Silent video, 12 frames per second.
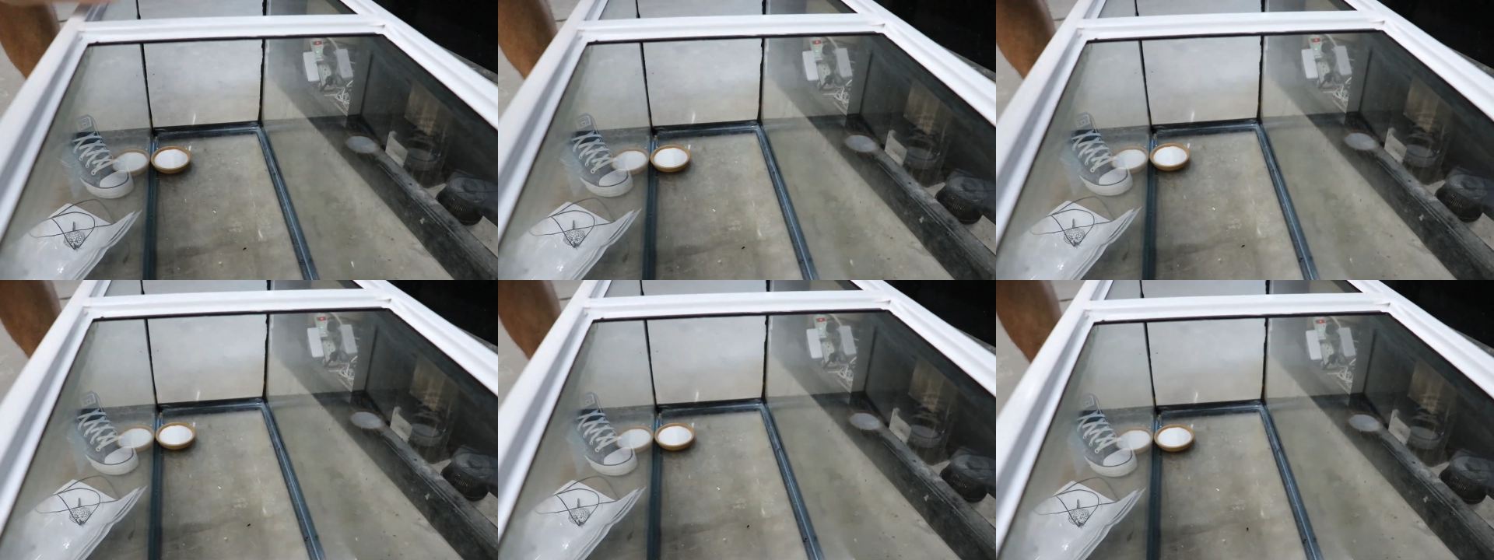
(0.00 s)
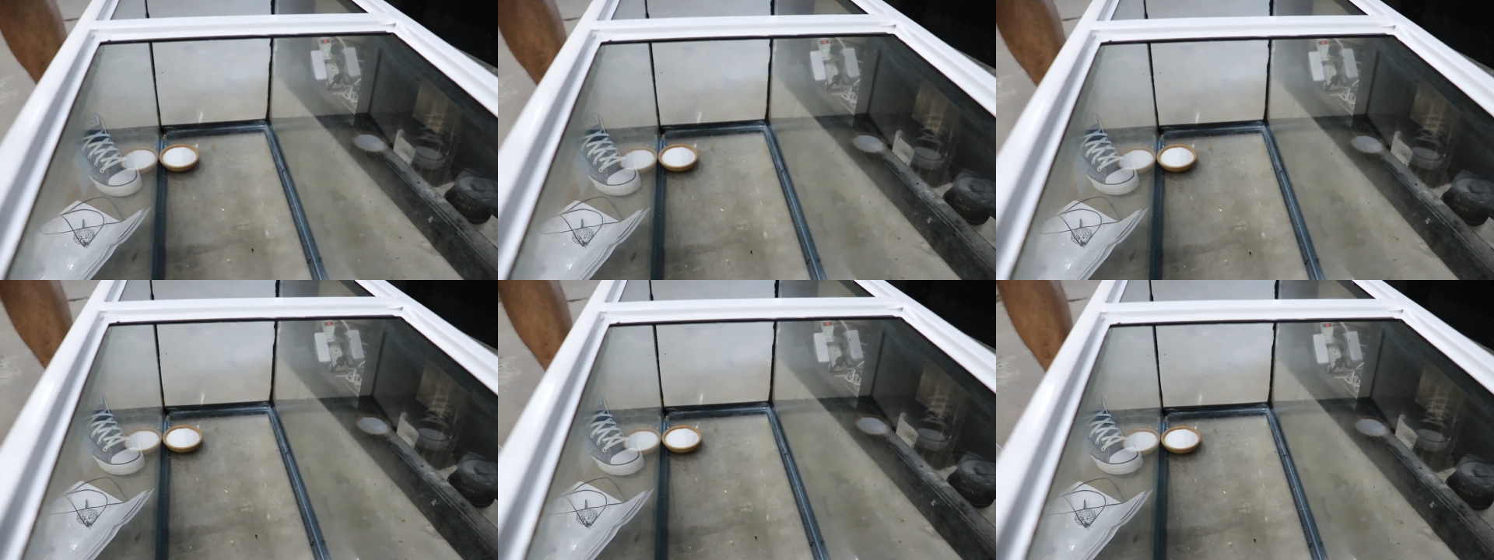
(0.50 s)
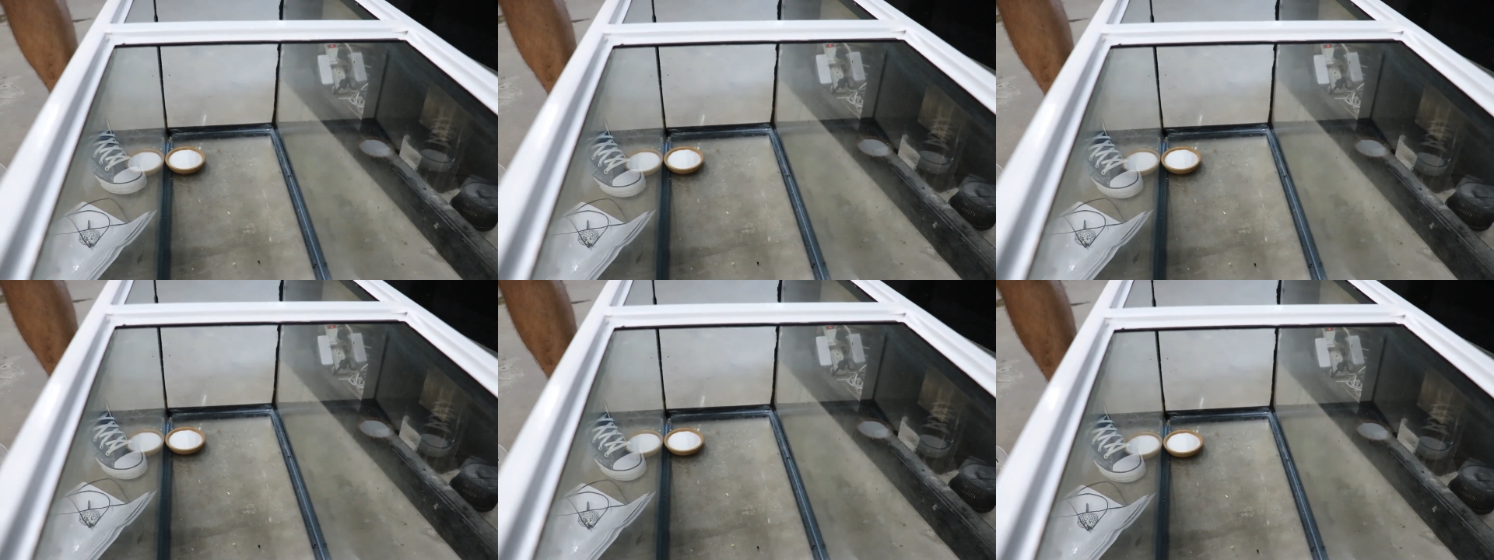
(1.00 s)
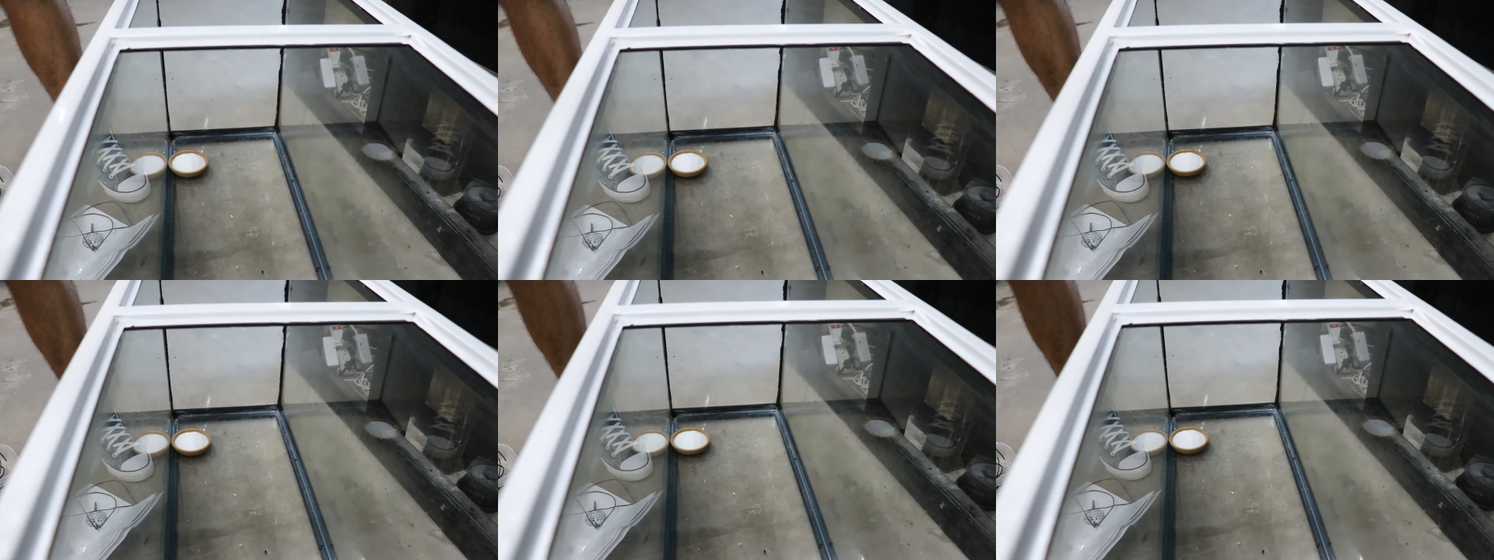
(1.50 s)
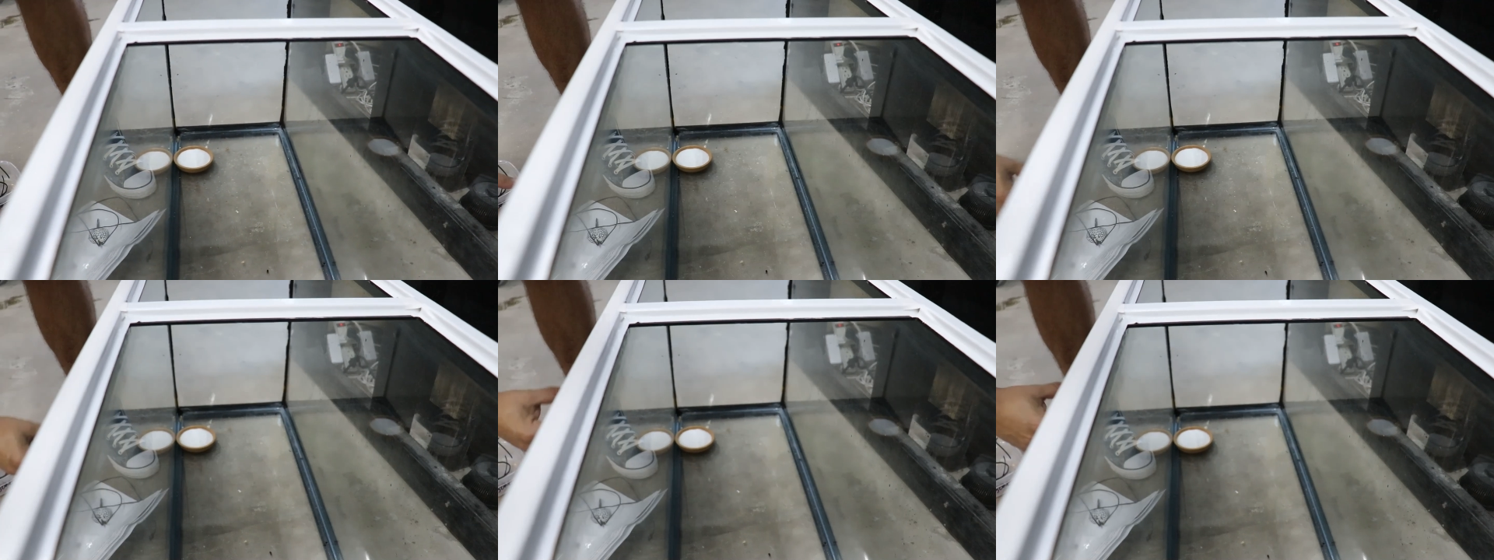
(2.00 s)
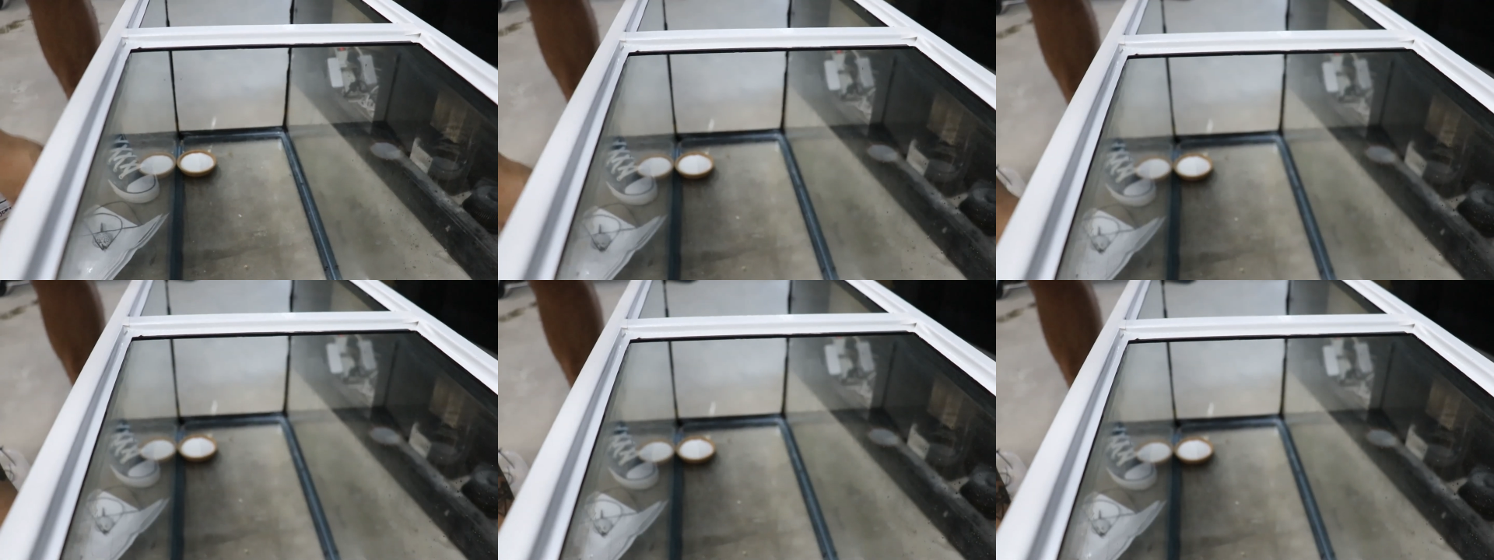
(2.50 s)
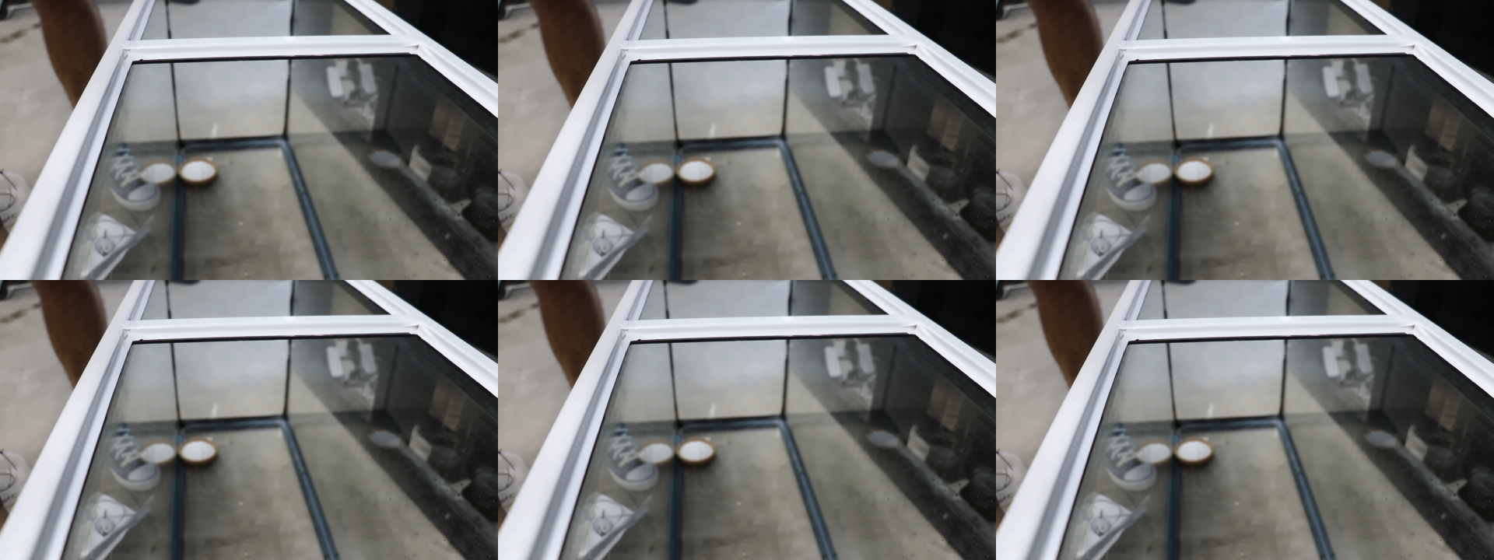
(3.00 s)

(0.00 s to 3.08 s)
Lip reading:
(no speaker visible)